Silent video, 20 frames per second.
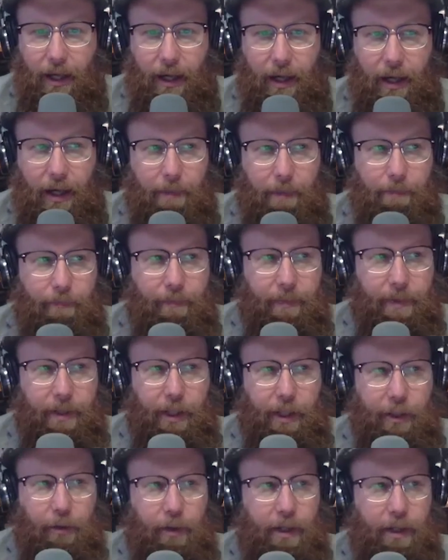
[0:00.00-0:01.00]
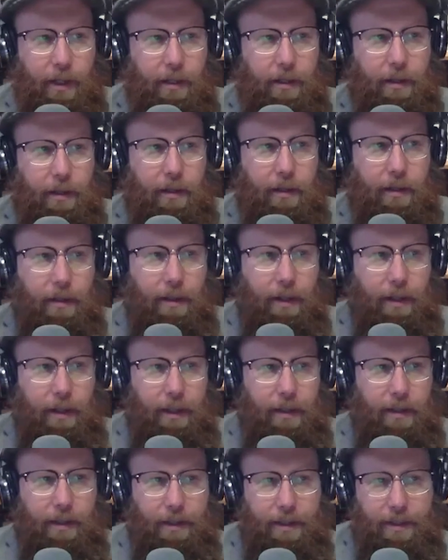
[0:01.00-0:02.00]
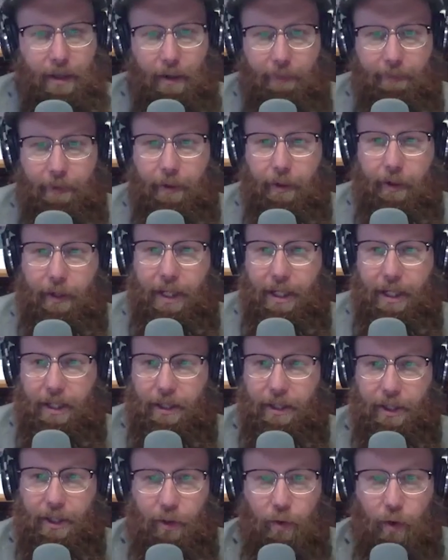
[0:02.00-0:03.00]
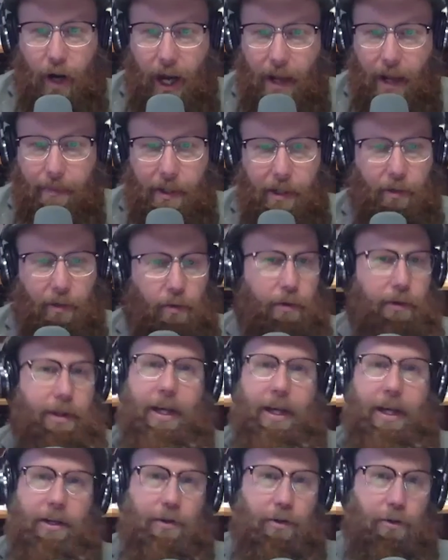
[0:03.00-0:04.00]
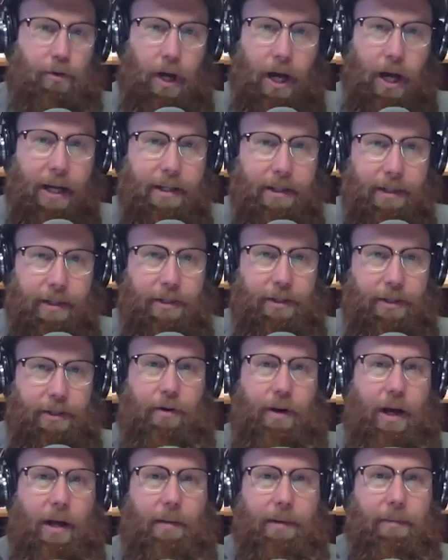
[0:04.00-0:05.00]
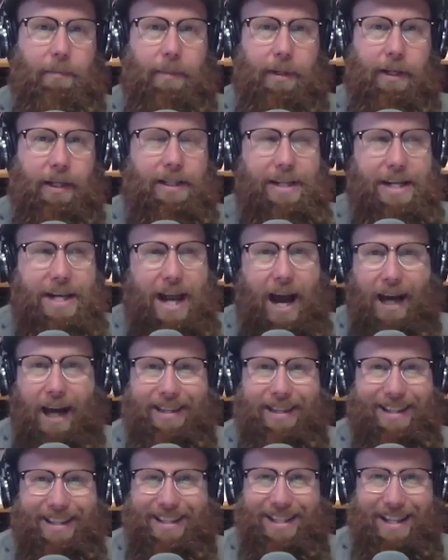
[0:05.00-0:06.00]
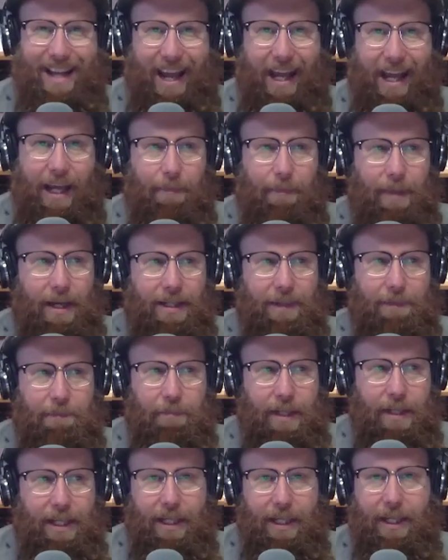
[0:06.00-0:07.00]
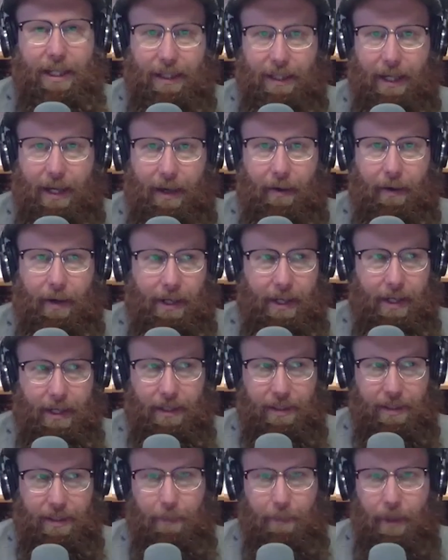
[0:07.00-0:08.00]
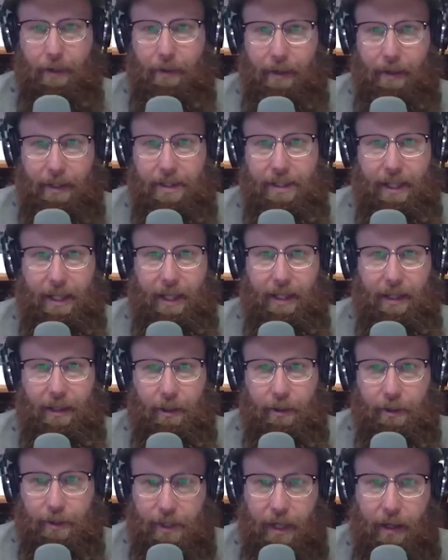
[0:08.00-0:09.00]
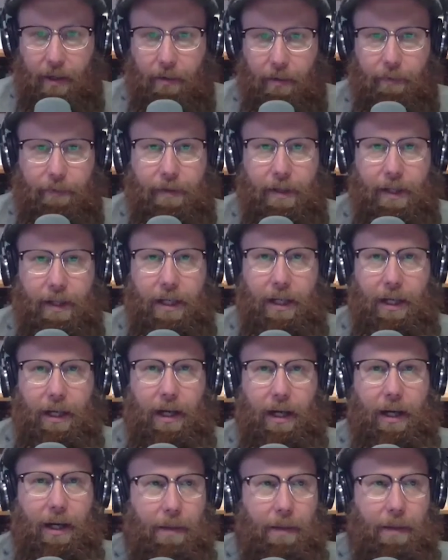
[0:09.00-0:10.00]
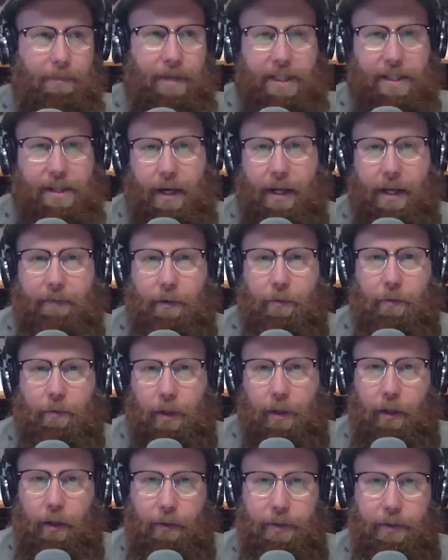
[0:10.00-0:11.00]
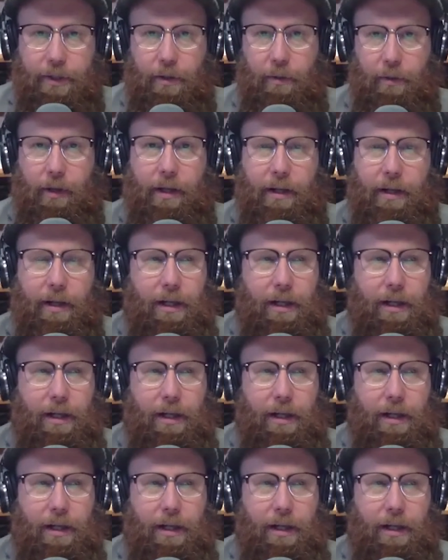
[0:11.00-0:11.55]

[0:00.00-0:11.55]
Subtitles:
The sufferer can describe it or they can try to describe it, but it's not the same as being there and experiencing it yourself. It's not even close to it.